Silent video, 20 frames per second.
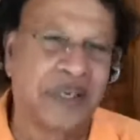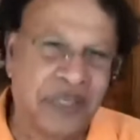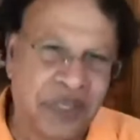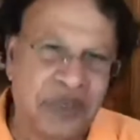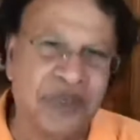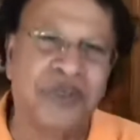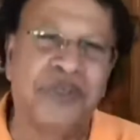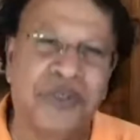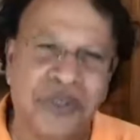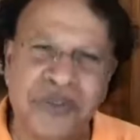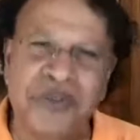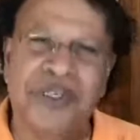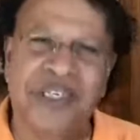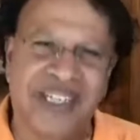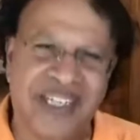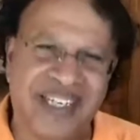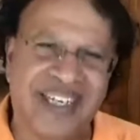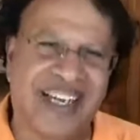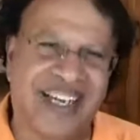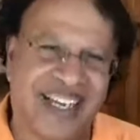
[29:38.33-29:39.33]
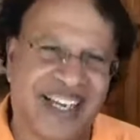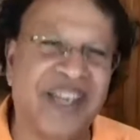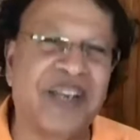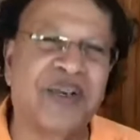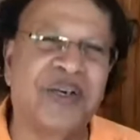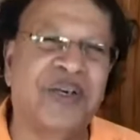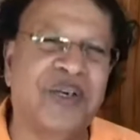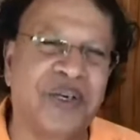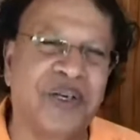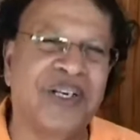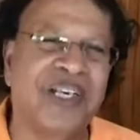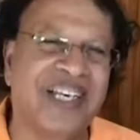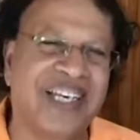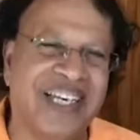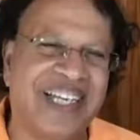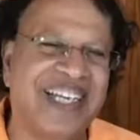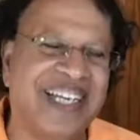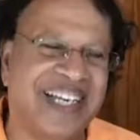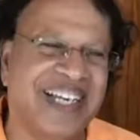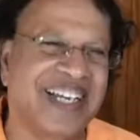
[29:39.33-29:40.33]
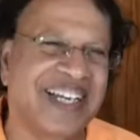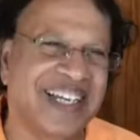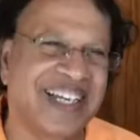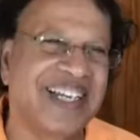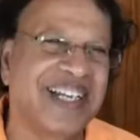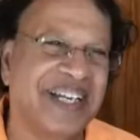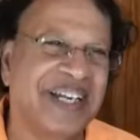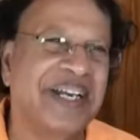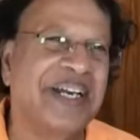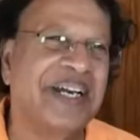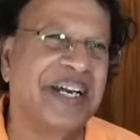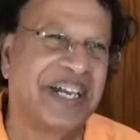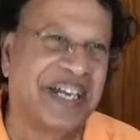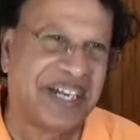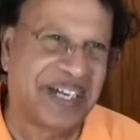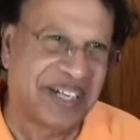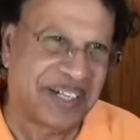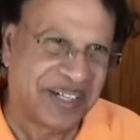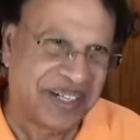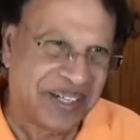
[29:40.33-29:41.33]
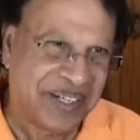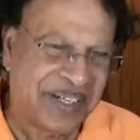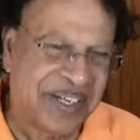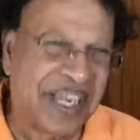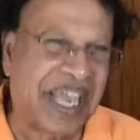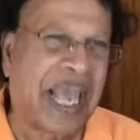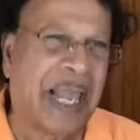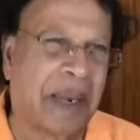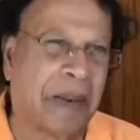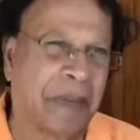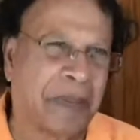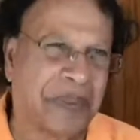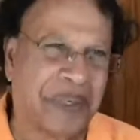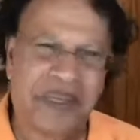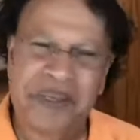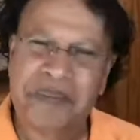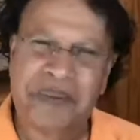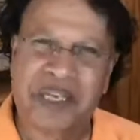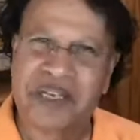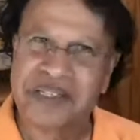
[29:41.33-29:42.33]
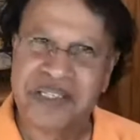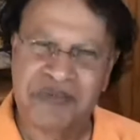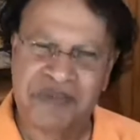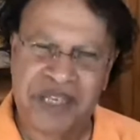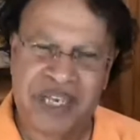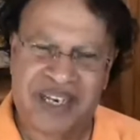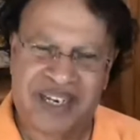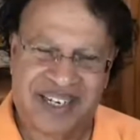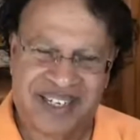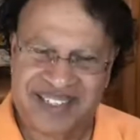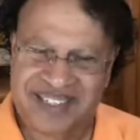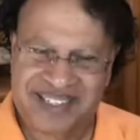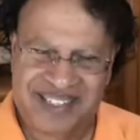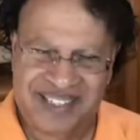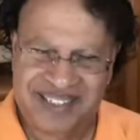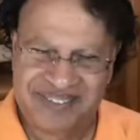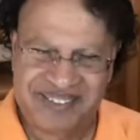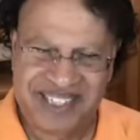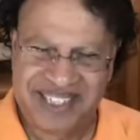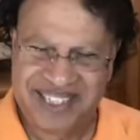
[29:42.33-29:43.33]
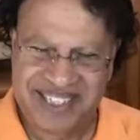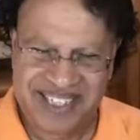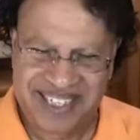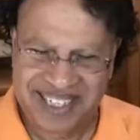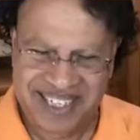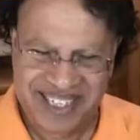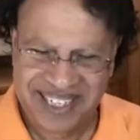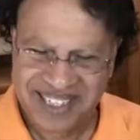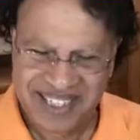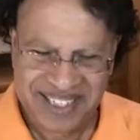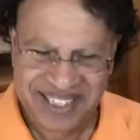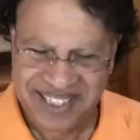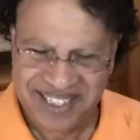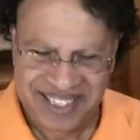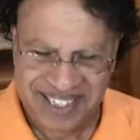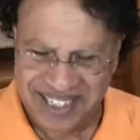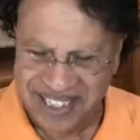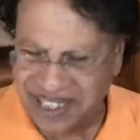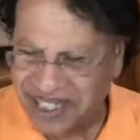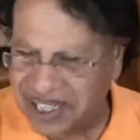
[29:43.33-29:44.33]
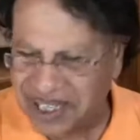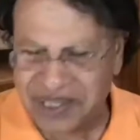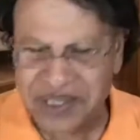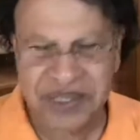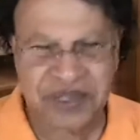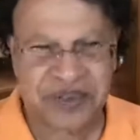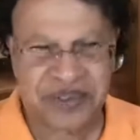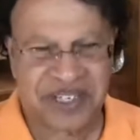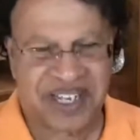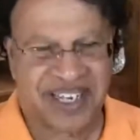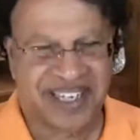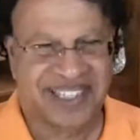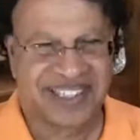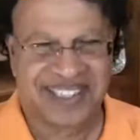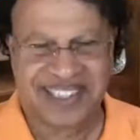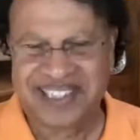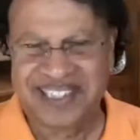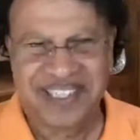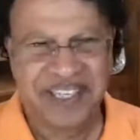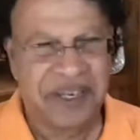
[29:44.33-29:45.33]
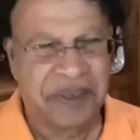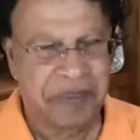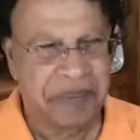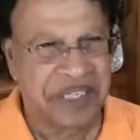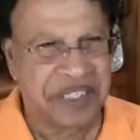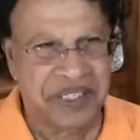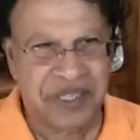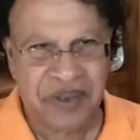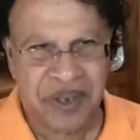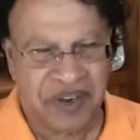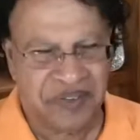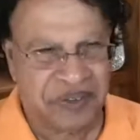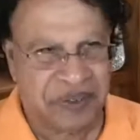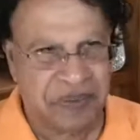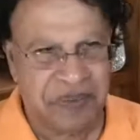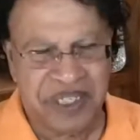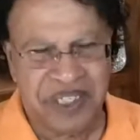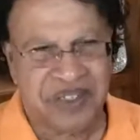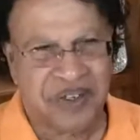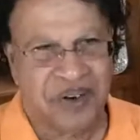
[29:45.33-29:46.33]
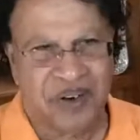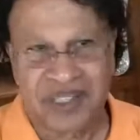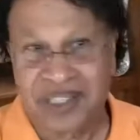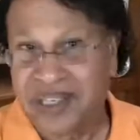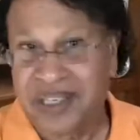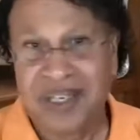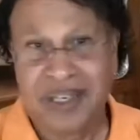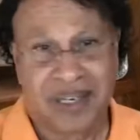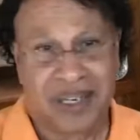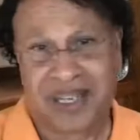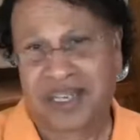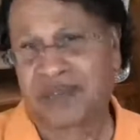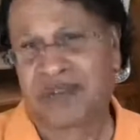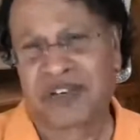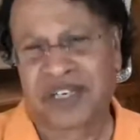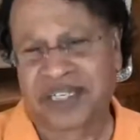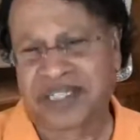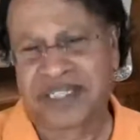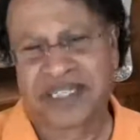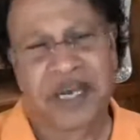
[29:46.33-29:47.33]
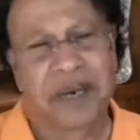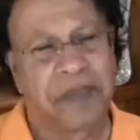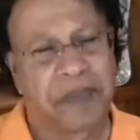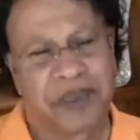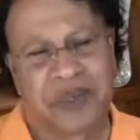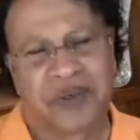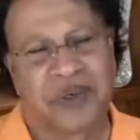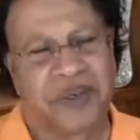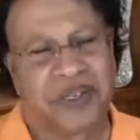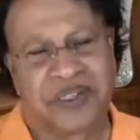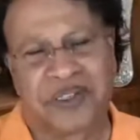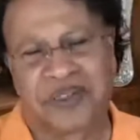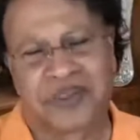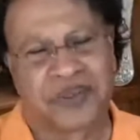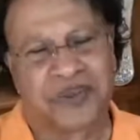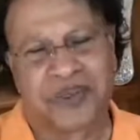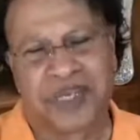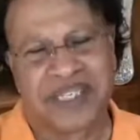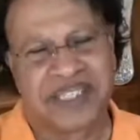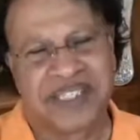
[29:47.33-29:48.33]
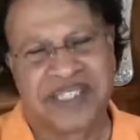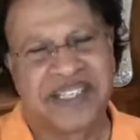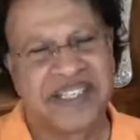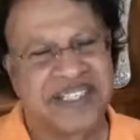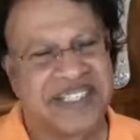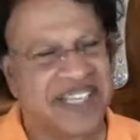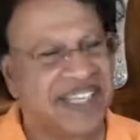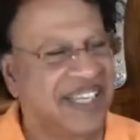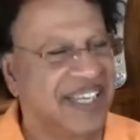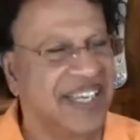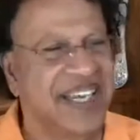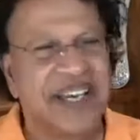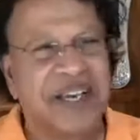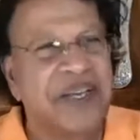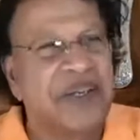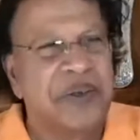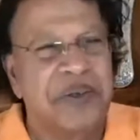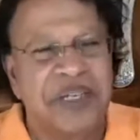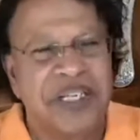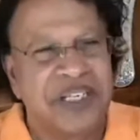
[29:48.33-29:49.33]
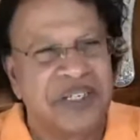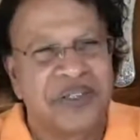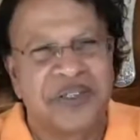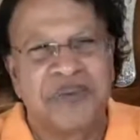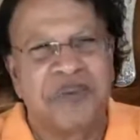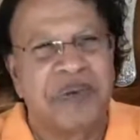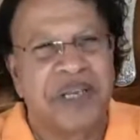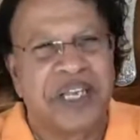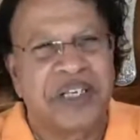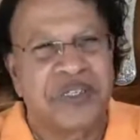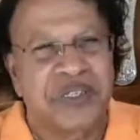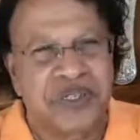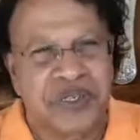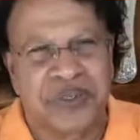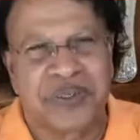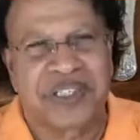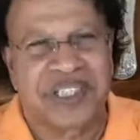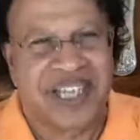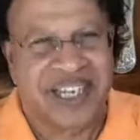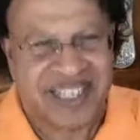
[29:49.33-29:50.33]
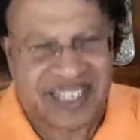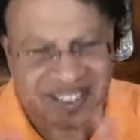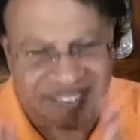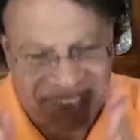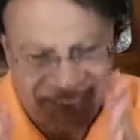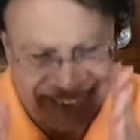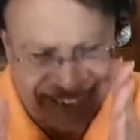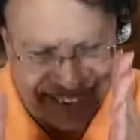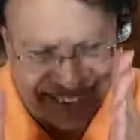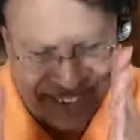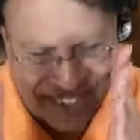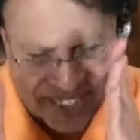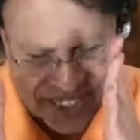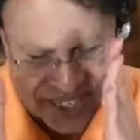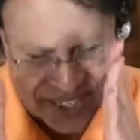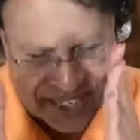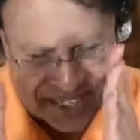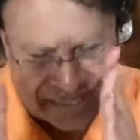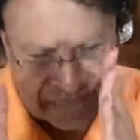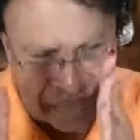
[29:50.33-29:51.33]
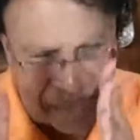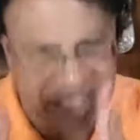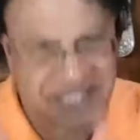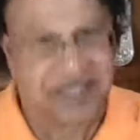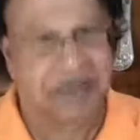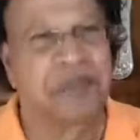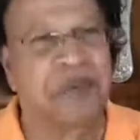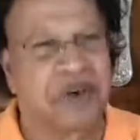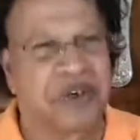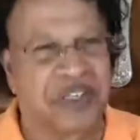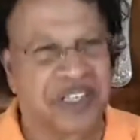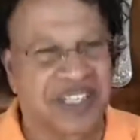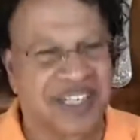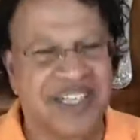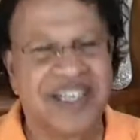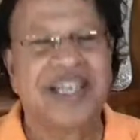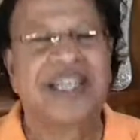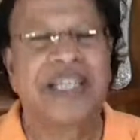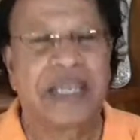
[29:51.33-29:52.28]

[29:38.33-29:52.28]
You do need a good legal uh, help, because we are living in a legal society means you have to meet all, like for example, going through SEC, you need to make sure that everything is done by the book.